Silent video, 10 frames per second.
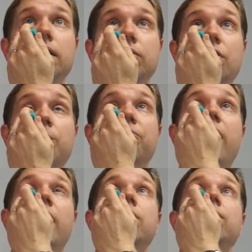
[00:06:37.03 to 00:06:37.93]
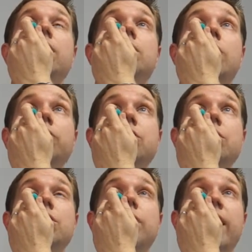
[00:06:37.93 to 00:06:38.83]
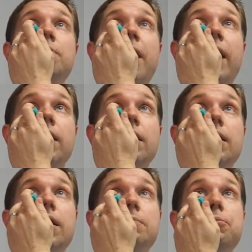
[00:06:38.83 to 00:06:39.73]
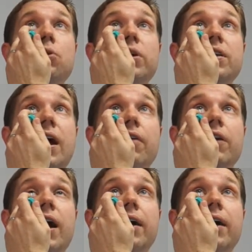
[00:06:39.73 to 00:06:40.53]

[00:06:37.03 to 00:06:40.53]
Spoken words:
Step 5, while tilting your head back and pulling down the